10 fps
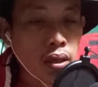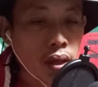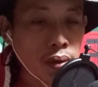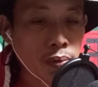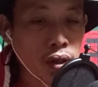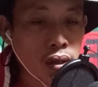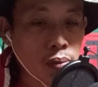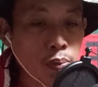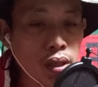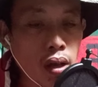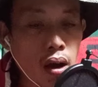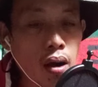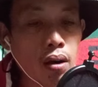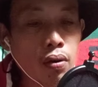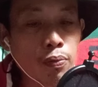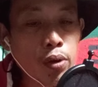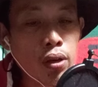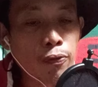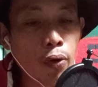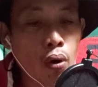can kiss me now
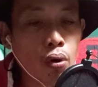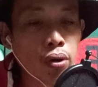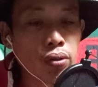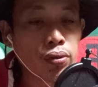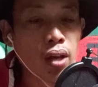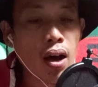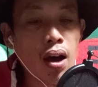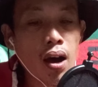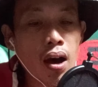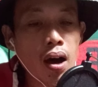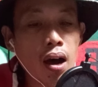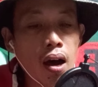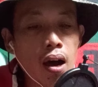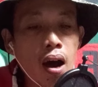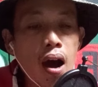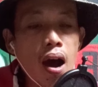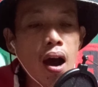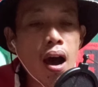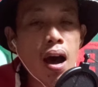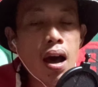before it
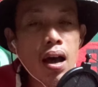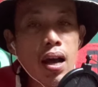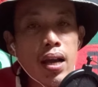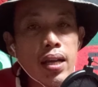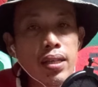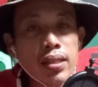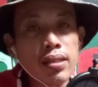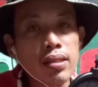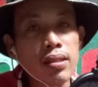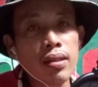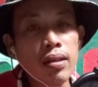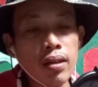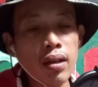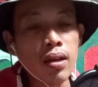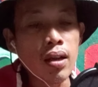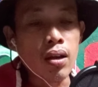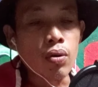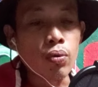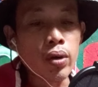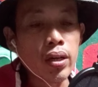dies.
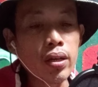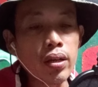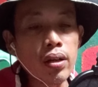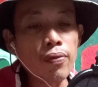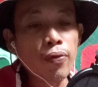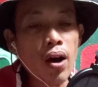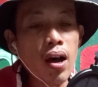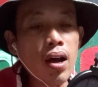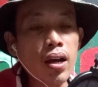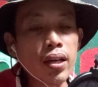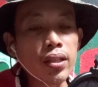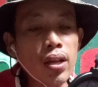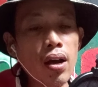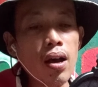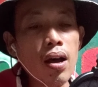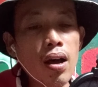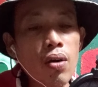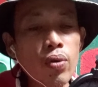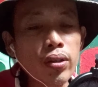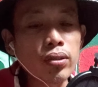We'll find
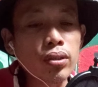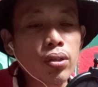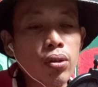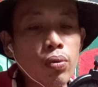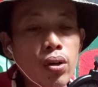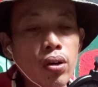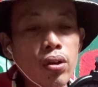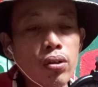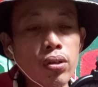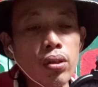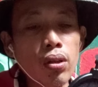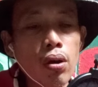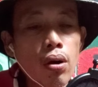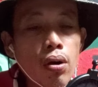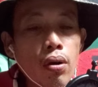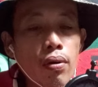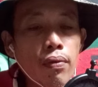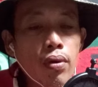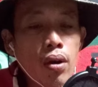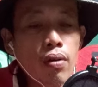out winter where the
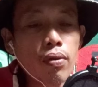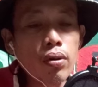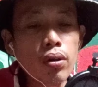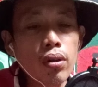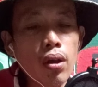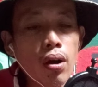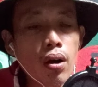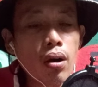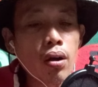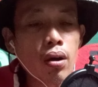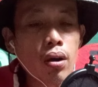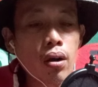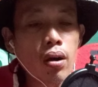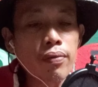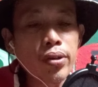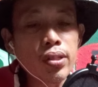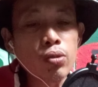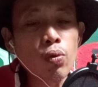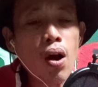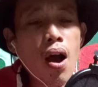love, where love
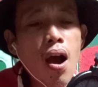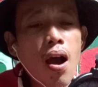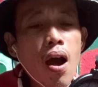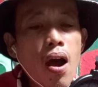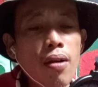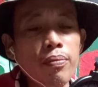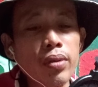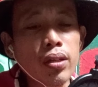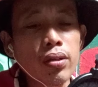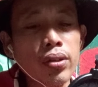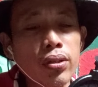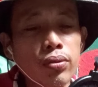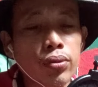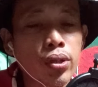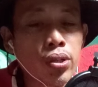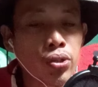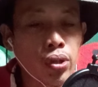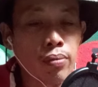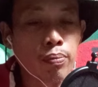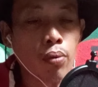is warmer in
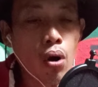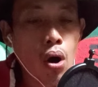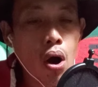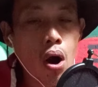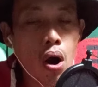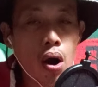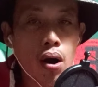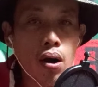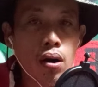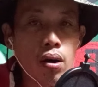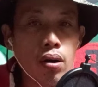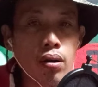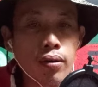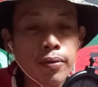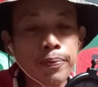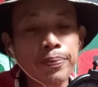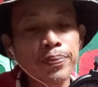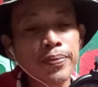December.